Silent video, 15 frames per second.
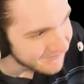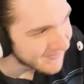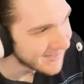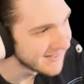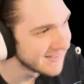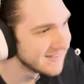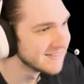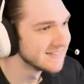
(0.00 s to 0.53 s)

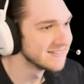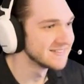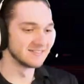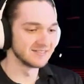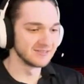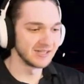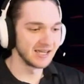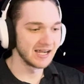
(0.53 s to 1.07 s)
bruh?
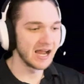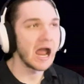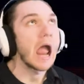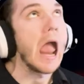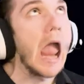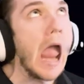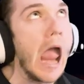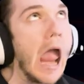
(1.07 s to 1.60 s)
Oh my
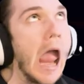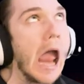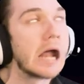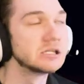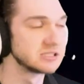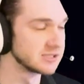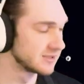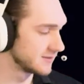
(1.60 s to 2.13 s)

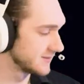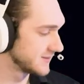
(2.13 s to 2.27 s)
god!